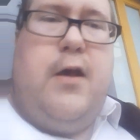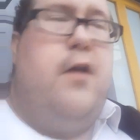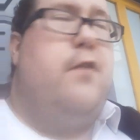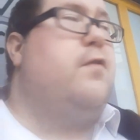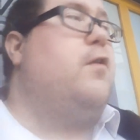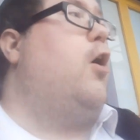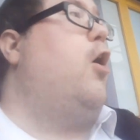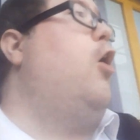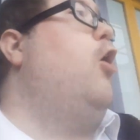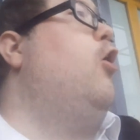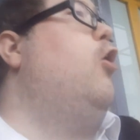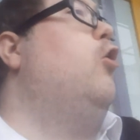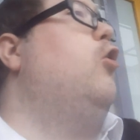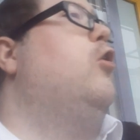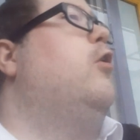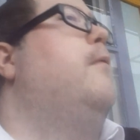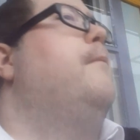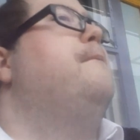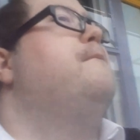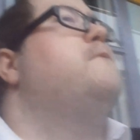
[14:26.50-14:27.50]
The
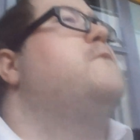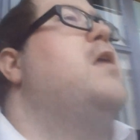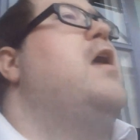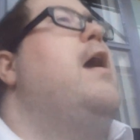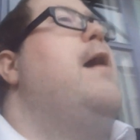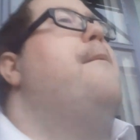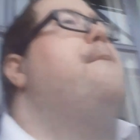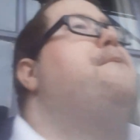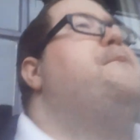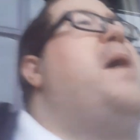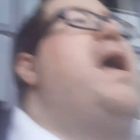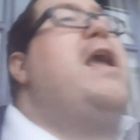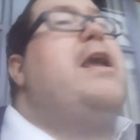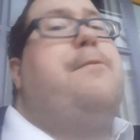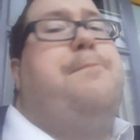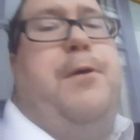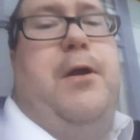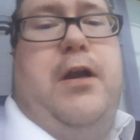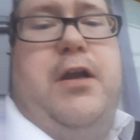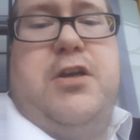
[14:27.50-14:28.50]
whole
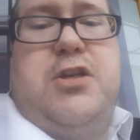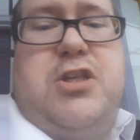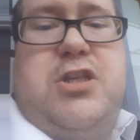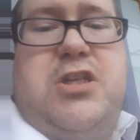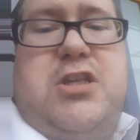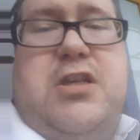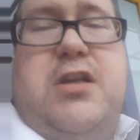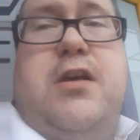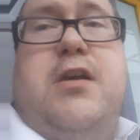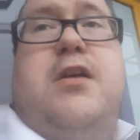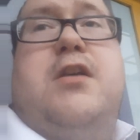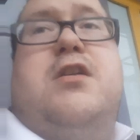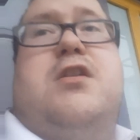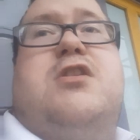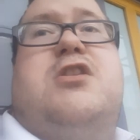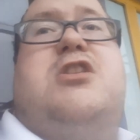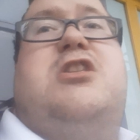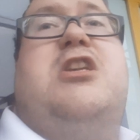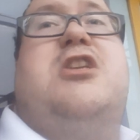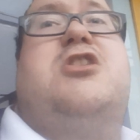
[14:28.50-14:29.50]
paperless
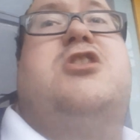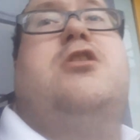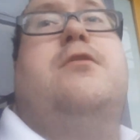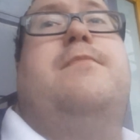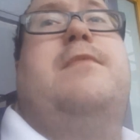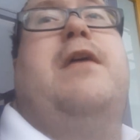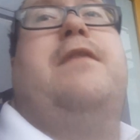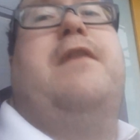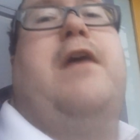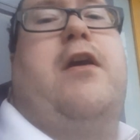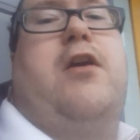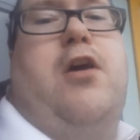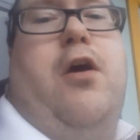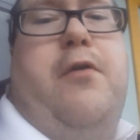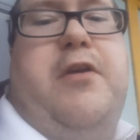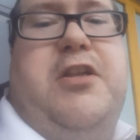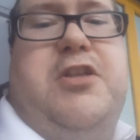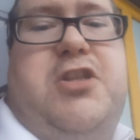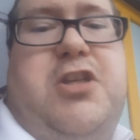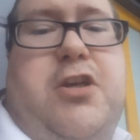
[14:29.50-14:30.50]
system that they're
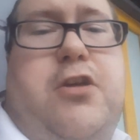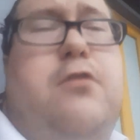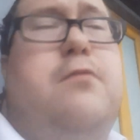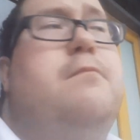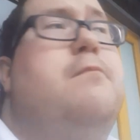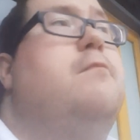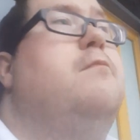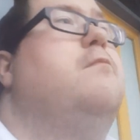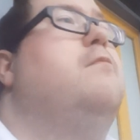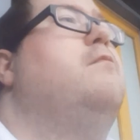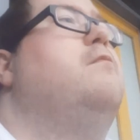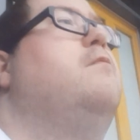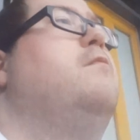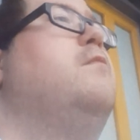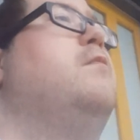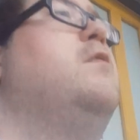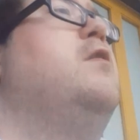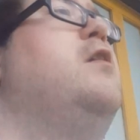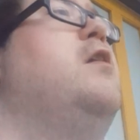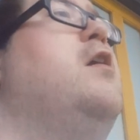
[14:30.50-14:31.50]
going to,
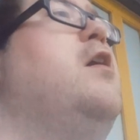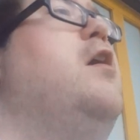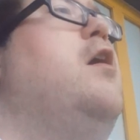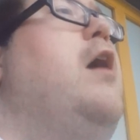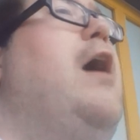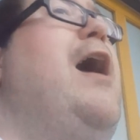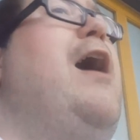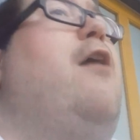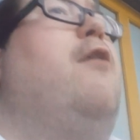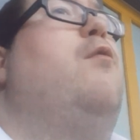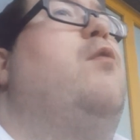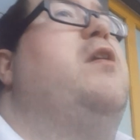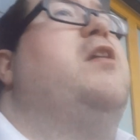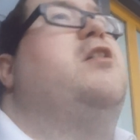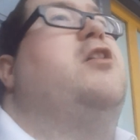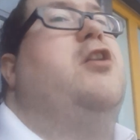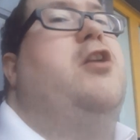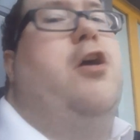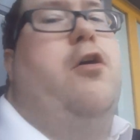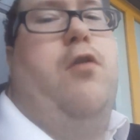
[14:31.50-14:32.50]
how we
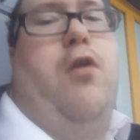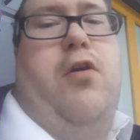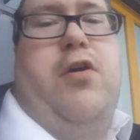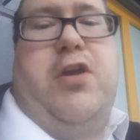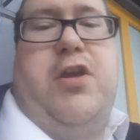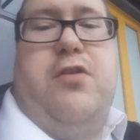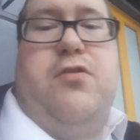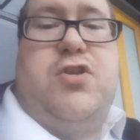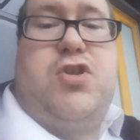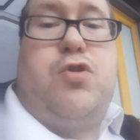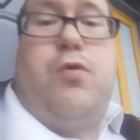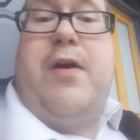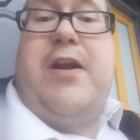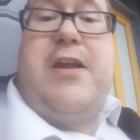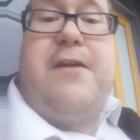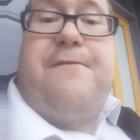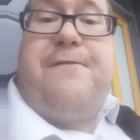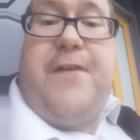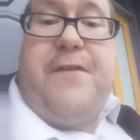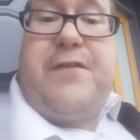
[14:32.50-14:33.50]
can no longer use 20
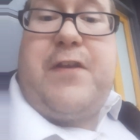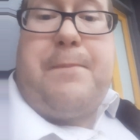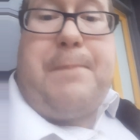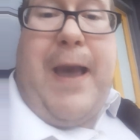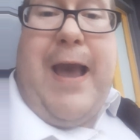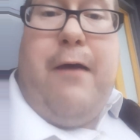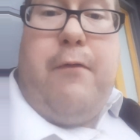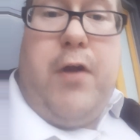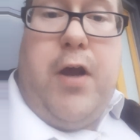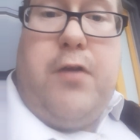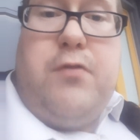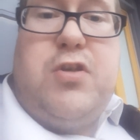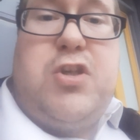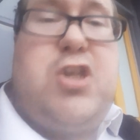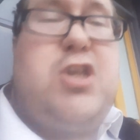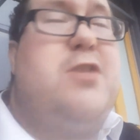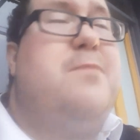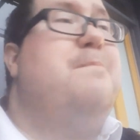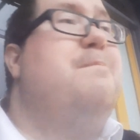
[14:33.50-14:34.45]
and 50 pound notes,